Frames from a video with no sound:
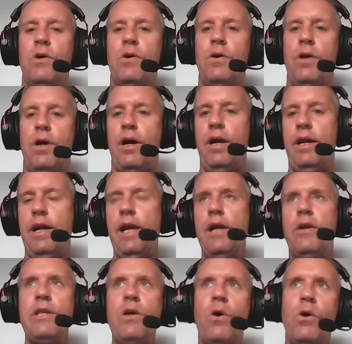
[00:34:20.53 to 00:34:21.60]
Uh,
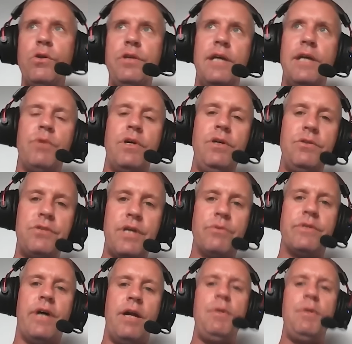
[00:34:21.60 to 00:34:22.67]
and in the old days, what used to give was a
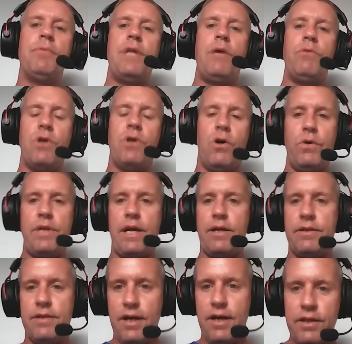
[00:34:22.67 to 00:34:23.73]
lot of people they would go and they'd
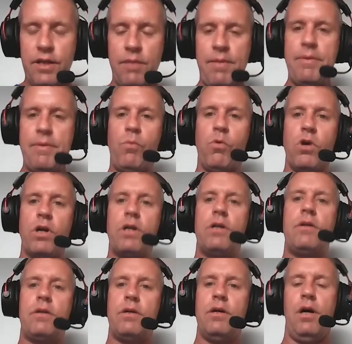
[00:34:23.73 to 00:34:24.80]
they maybe work,
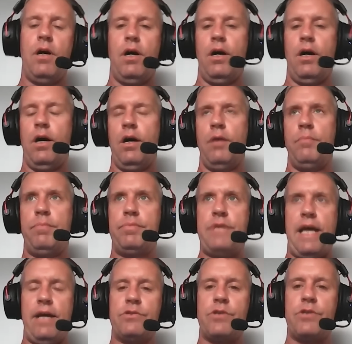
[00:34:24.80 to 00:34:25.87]
uh,
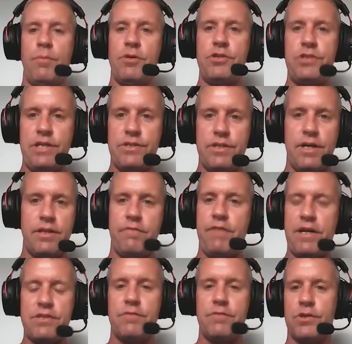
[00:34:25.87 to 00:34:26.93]
say, a summer season on the
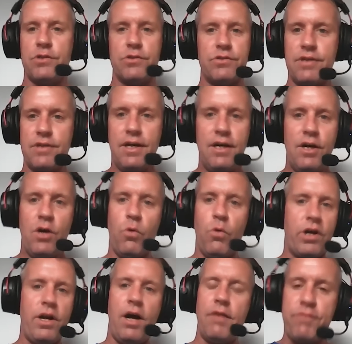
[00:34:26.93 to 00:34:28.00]
festivals,
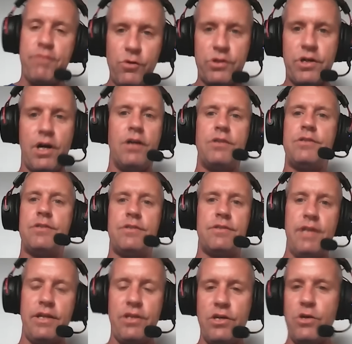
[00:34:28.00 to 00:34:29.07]
working on food carts
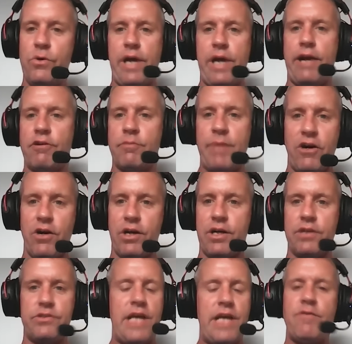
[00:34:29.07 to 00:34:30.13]
in the UK or
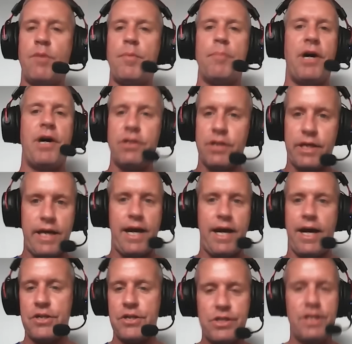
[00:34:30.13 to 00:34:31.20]
America, save up a bundle of
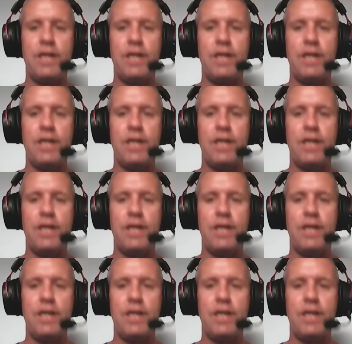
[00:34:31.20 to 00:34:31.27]
cash,